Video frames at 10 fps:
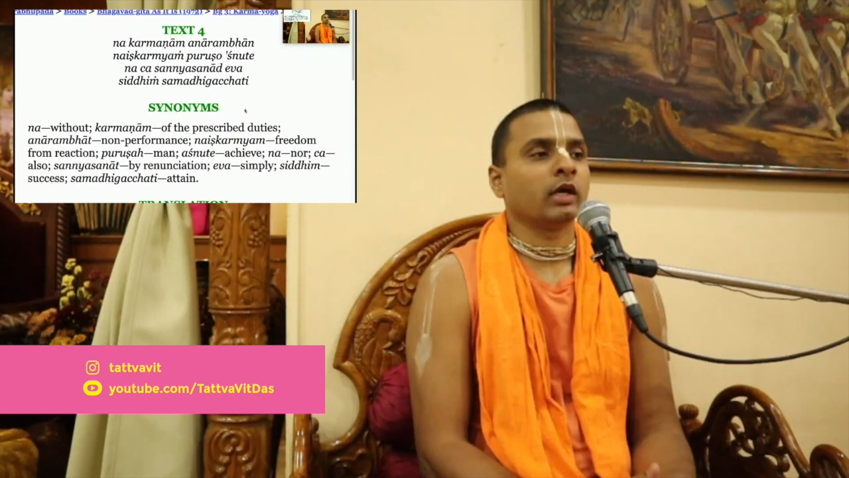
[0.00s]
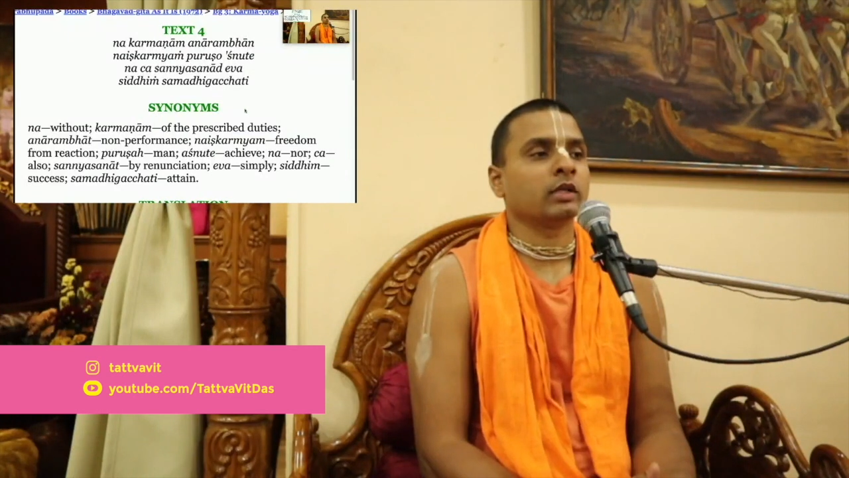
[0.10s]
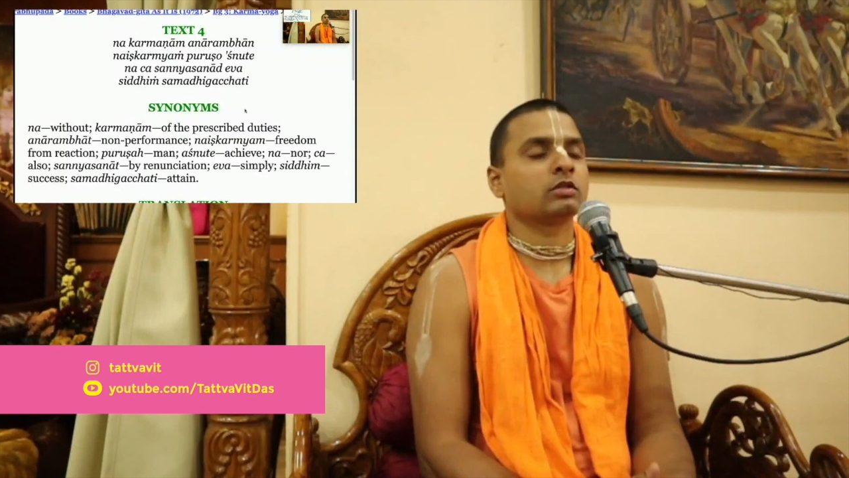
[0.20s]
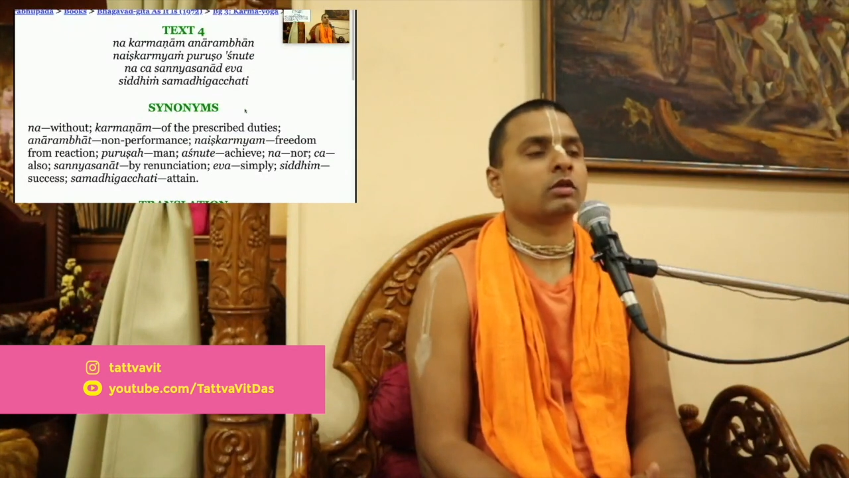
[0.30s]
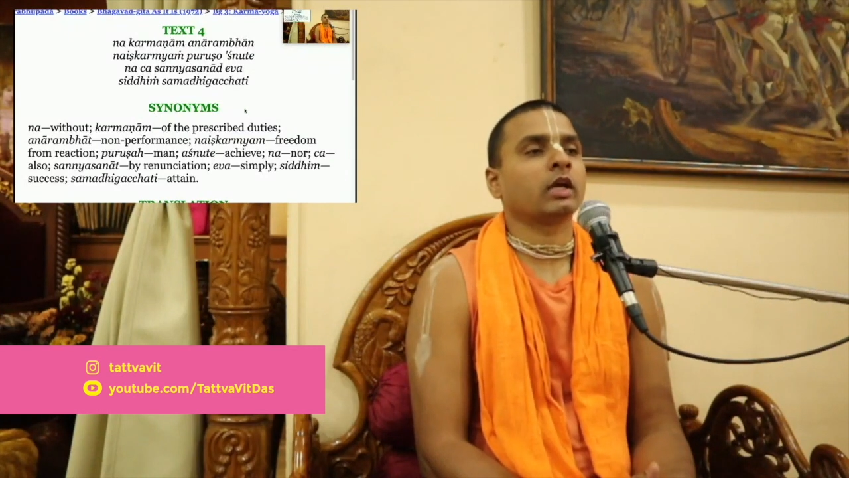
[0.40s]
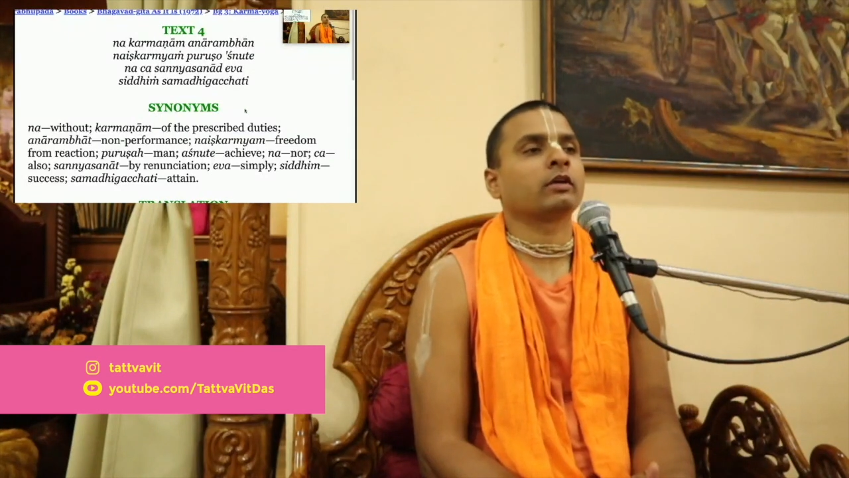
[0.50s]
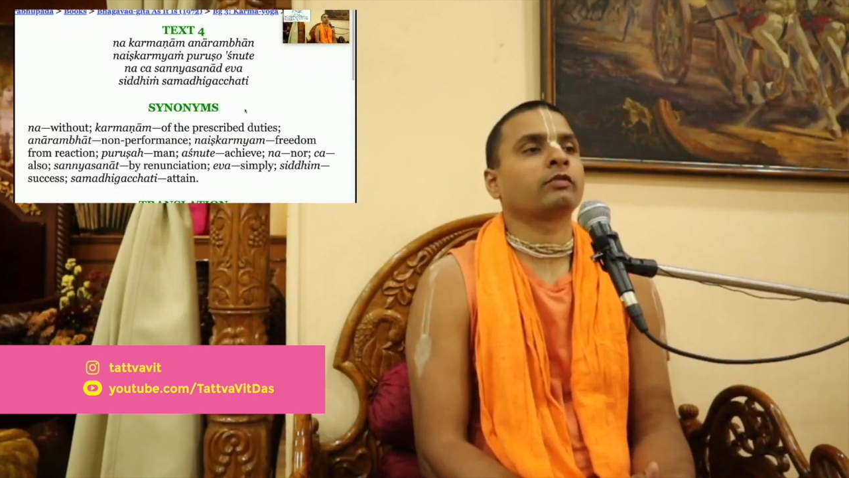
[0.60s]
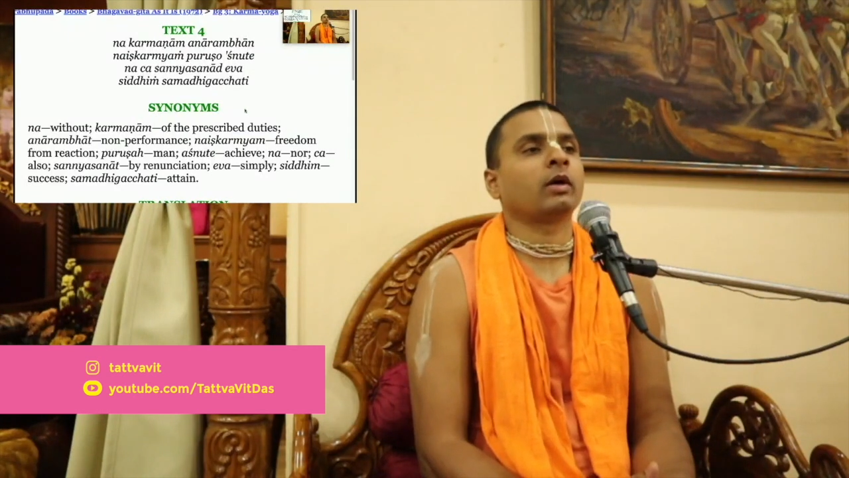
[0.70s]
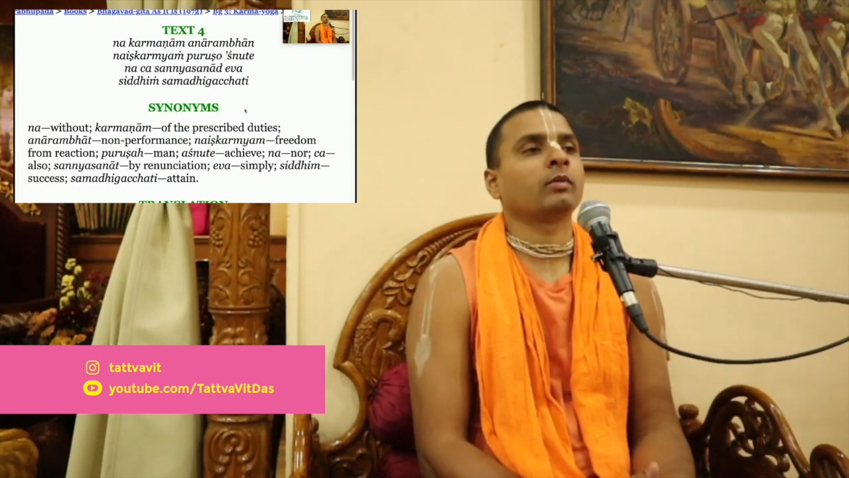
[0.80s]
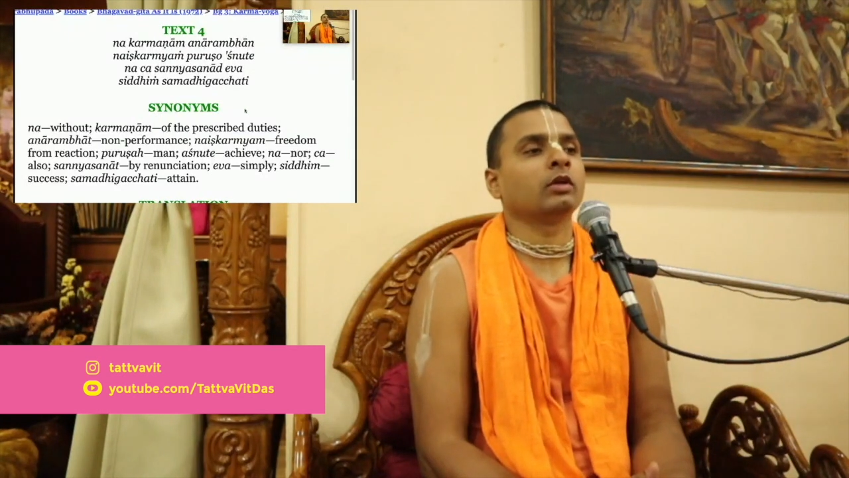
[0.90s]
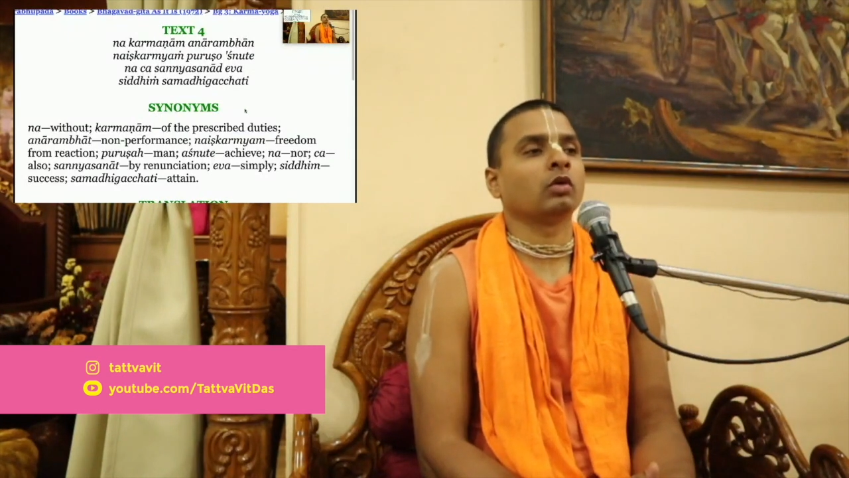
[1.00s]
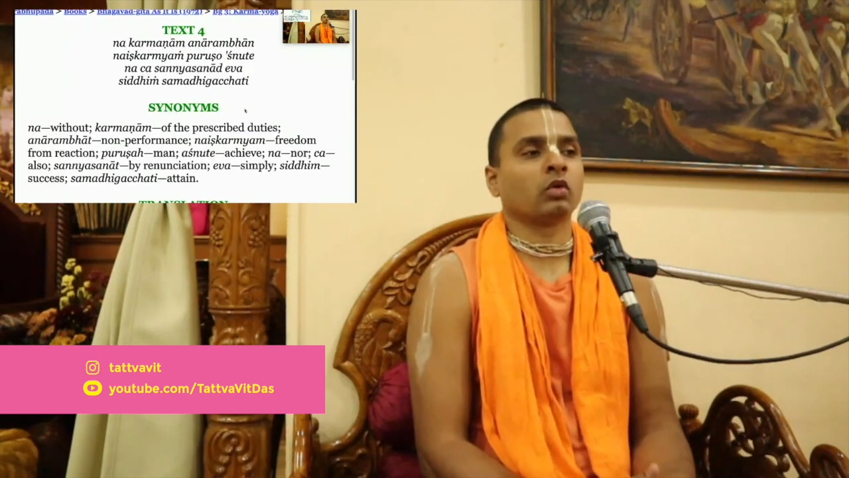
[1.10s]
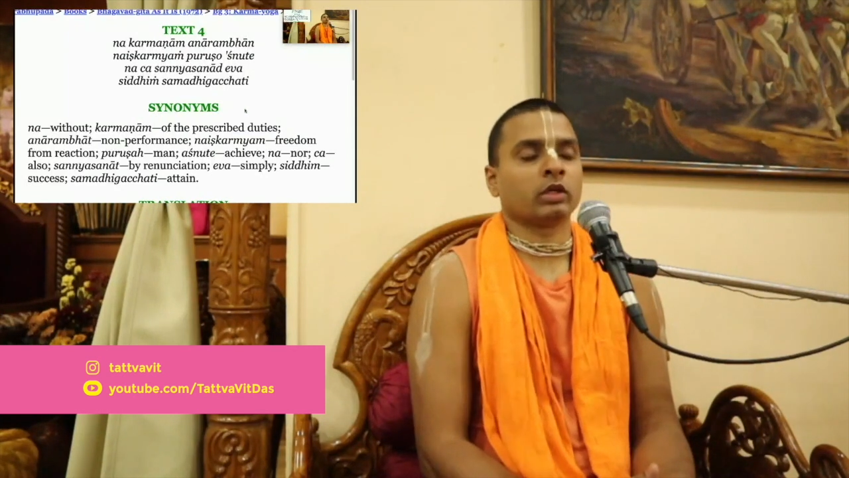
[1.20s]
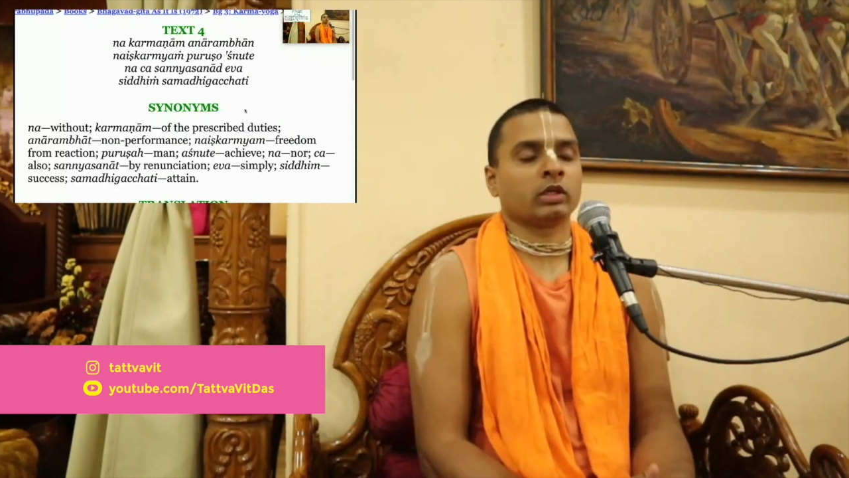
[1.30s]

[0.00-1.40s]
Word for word: Aristocratic family, oh,